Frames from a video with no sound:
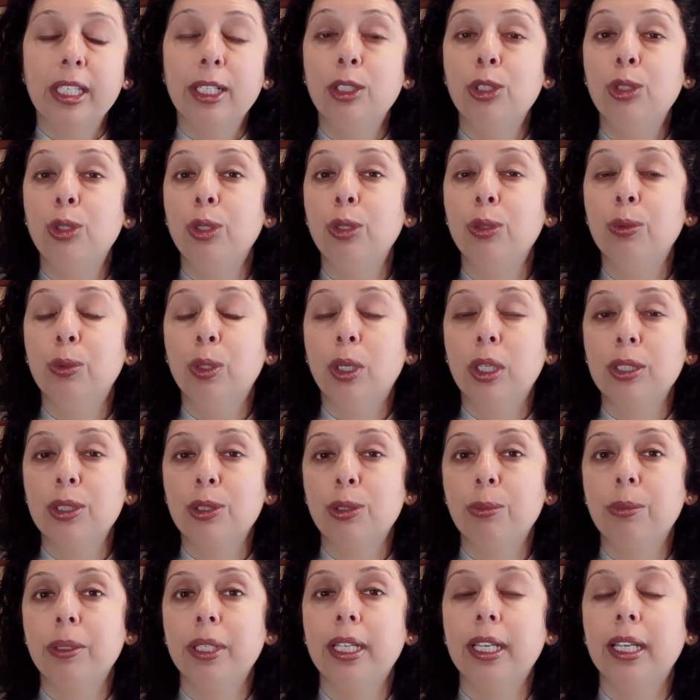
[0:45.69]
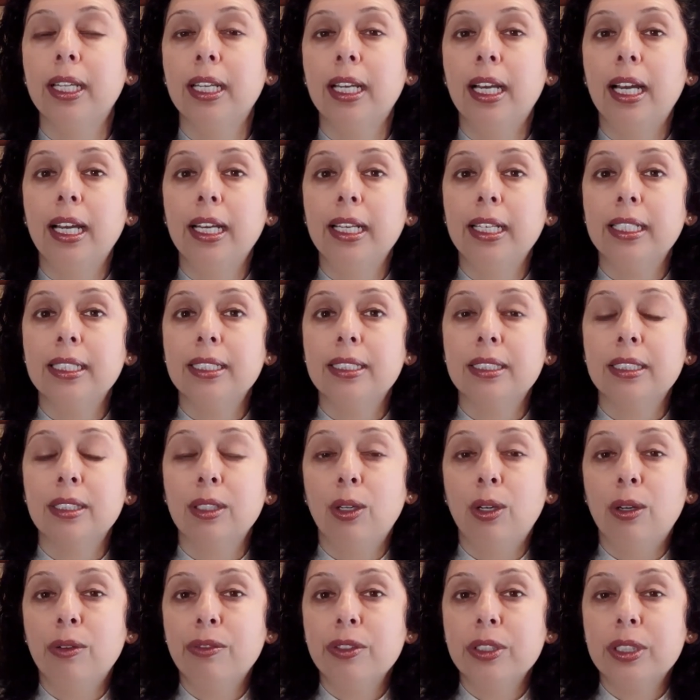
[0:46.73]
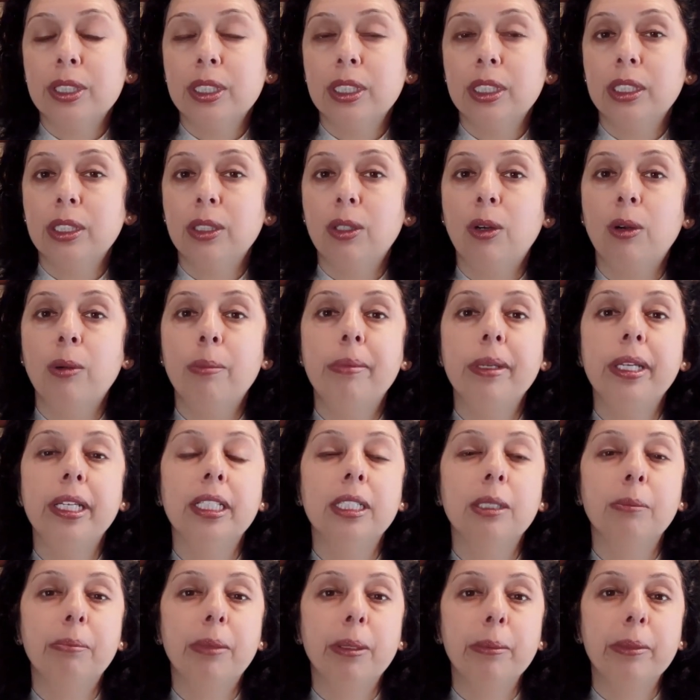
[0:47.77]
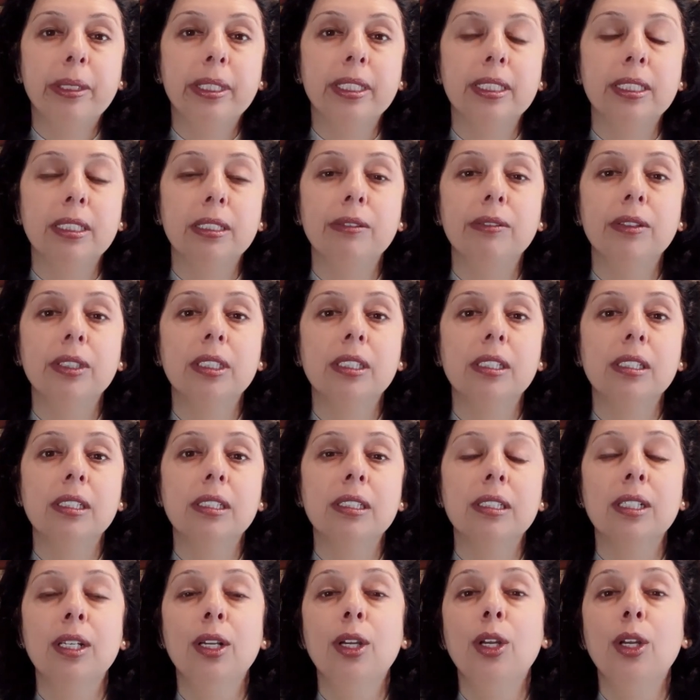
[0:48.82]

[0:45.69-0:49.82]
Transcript: Do you want to be an IAS officer or be in the public services?